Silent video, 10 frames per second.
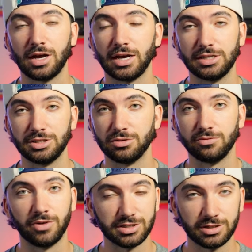I need to
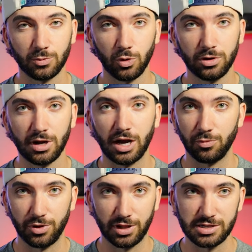invest in one. I
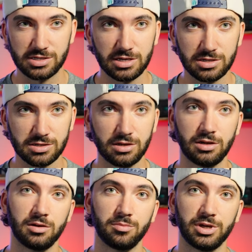realize this
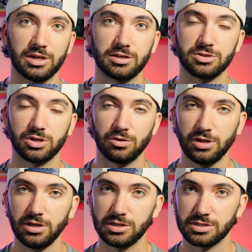because
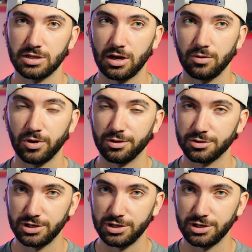Sony is not weather